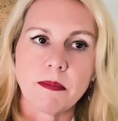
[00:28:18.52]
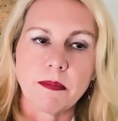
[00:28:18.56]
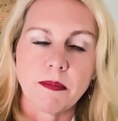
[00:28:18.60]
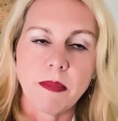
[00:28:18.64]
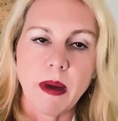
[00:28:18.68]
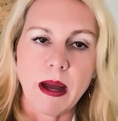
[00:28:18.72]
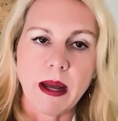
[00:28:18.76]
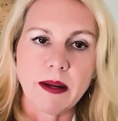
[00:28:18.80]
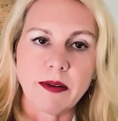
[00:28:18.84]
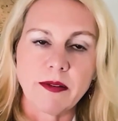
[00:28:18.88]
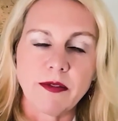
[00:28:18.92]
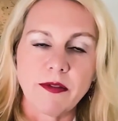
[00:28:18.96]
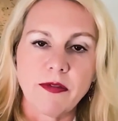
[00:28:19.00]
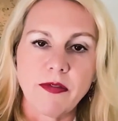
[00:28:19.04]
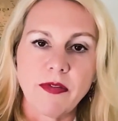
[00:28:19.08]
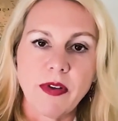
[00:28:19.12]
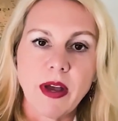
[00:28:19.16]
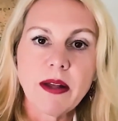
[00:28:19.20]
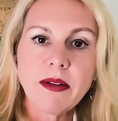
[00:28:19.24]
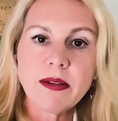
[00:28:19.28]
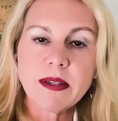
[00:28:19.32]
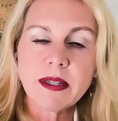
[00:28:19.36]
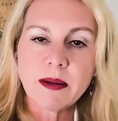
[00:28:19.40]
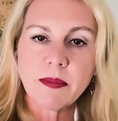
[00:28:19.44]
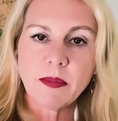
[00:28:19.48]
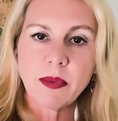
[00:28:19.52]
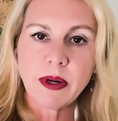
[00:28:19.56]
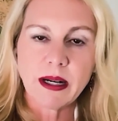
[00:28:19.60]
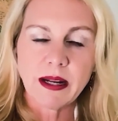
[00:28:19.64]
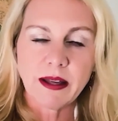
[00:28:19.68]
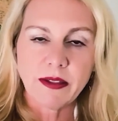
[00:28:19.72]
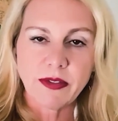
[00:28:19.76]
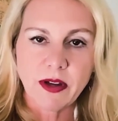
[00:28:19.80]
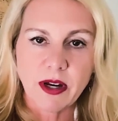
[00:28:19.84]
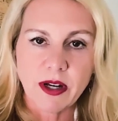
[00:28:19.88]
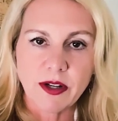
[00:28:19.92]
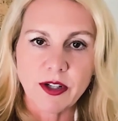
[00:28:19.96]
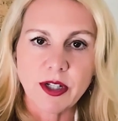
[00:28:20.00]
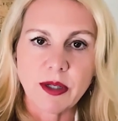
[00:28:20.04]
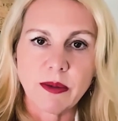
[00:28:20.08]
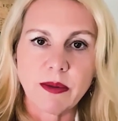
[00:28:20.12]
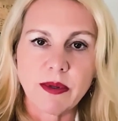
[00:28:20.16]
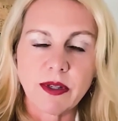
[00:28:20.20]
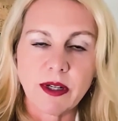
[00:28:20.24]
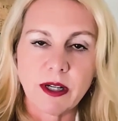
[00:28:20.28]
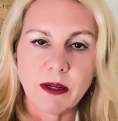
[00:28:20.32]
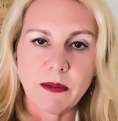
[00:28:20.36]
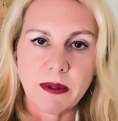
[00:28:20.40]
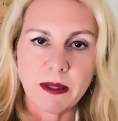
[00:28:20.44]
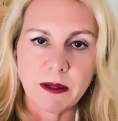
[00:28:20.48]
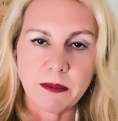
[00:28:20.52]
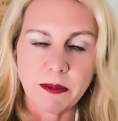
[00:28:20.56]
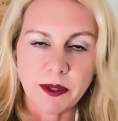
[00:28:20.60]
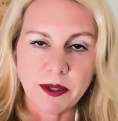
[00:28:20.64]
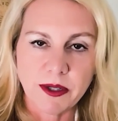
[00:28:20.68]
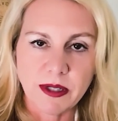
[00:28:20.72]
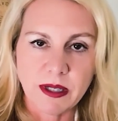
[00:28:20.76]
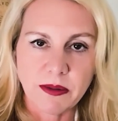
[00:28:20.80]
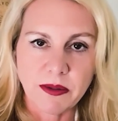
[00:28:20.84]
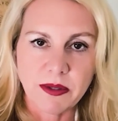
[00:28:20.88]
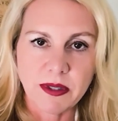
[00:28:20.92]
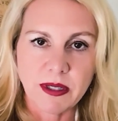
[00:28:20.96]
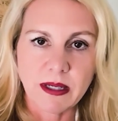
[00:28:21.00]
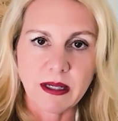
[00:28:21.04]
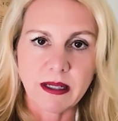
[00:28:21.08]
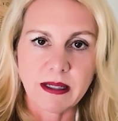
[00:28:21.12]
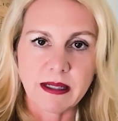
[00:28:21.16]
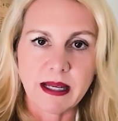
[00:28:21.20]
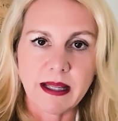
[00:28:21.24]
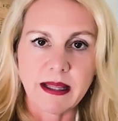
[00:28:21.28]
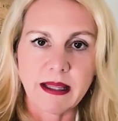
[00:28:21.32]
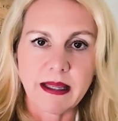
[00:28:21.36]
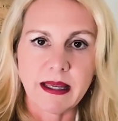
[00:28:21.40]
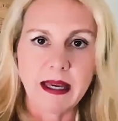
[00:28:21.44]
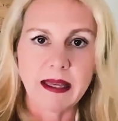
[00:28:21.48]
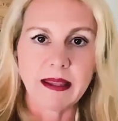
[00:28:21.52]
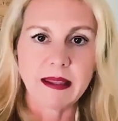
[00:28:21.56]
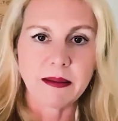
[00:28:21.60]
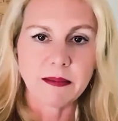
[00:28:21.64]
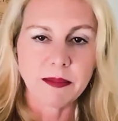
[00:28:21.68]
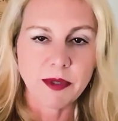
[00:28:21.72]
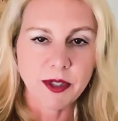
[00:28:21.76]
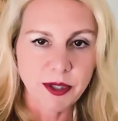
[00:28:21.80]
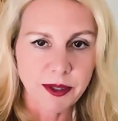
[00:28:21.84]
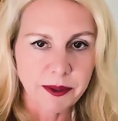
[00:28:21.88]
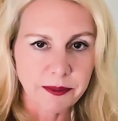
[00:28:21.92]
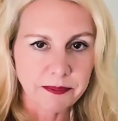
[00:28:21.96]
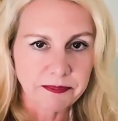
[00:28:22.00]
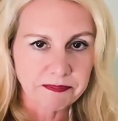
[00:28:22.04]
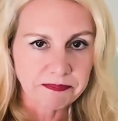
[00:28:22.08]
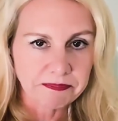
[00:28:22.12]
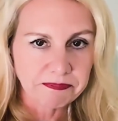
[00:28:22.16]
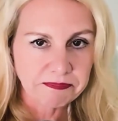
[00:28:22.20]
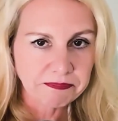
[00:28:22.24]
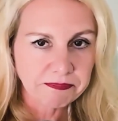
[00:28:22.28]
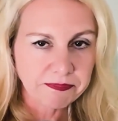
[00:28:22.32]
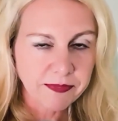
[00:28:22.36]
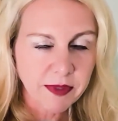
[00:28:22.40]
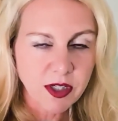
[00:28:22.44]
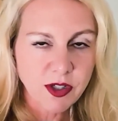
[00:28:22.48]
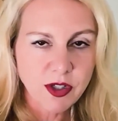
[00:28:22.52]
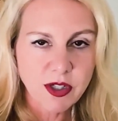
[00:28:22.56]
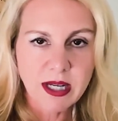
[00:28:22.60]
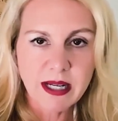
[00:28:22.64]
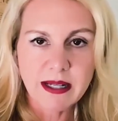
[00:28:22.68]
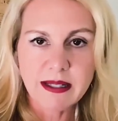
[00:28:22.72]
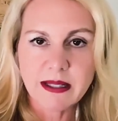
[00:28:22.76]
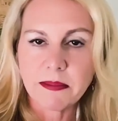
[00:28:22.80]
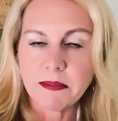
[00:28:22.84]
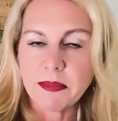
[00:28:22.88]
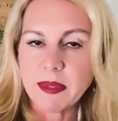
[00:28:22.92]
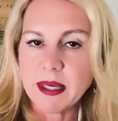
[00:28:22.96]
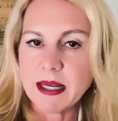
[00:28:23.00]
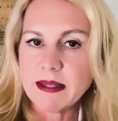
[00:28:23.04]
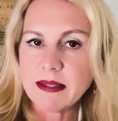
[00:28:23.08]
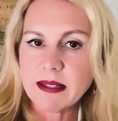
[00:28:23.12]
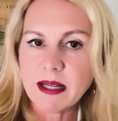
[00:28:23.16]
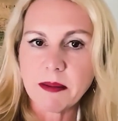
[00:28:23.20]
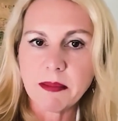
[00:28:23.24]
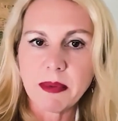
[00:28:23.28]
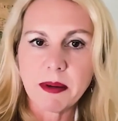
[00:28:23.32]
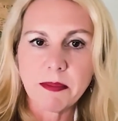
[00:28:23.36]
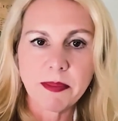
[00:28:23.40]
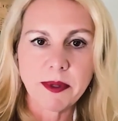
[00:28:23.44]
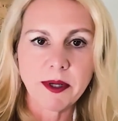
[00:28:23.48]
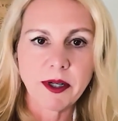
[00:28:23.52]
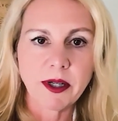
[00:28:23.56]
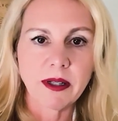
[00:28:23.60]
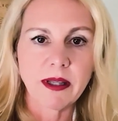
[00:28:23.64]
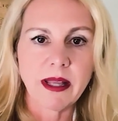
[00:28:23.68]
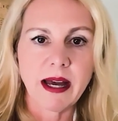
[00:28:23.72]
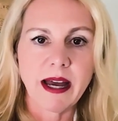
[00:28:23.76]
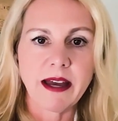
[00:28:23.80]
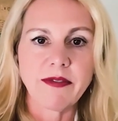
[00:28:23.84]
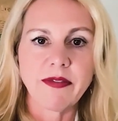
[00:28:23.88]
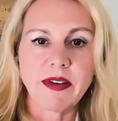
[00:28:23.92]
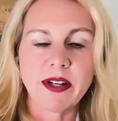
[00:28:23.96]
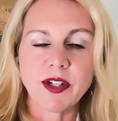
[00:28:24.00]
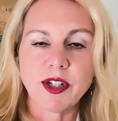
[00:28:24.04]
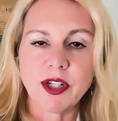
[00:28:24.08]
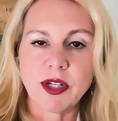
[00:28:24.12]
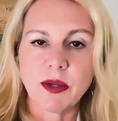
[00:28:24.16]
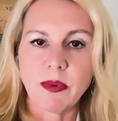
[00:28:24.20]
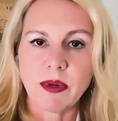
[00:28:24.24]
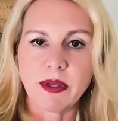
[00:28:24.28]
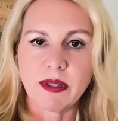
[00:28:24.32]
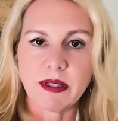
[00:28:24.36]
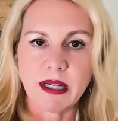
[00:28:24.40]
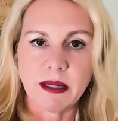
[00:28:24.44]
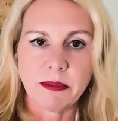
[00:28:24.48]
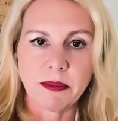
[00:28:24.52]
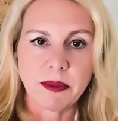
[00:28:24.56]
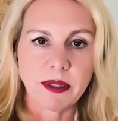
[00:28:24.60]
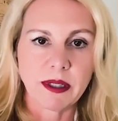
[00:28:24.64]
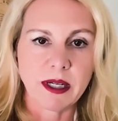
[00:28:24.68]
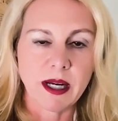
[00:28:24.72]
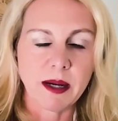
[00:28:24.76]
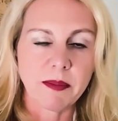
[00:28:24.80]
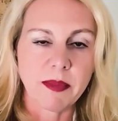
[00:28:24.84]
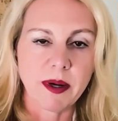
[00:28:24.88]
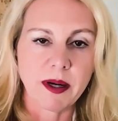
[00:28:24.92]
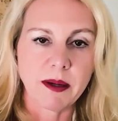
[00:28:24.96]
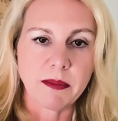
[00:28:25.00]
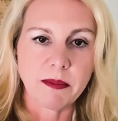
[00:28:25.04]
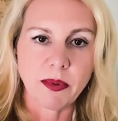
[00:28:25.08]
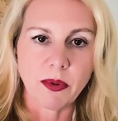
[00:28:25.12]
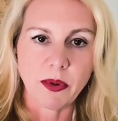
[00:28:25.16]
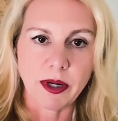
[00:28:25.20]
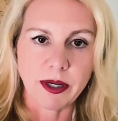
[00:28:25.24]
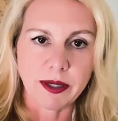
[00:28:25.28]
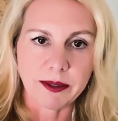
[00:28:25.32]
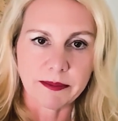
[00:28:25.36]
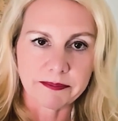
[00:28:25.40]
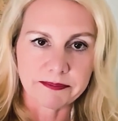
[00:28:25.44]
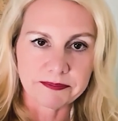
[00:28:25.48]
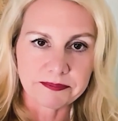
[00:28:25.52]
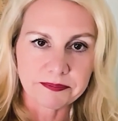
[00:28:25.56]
I found someone I thought she was going to be the person I was going to delegate them to. She had some things come up in her life and she wasn't able to come on board.